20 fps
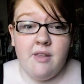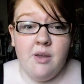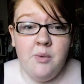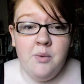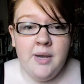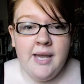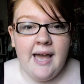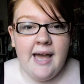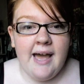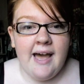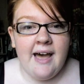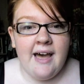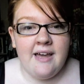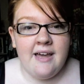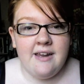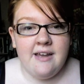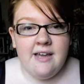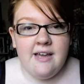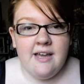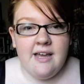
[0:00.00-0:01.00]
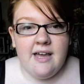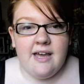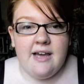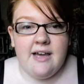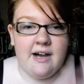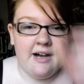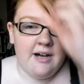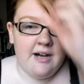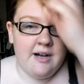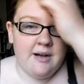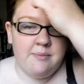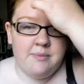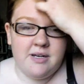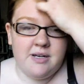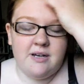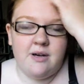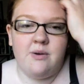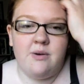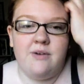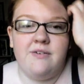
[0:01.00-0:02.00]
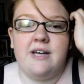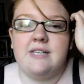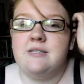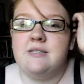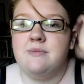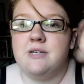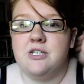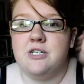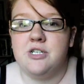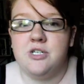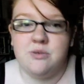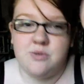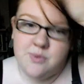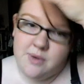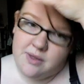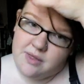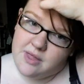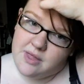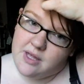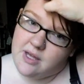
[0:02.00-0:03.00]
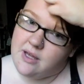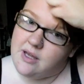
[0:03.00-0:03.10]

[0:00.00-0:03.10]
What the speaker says: We've had some issues with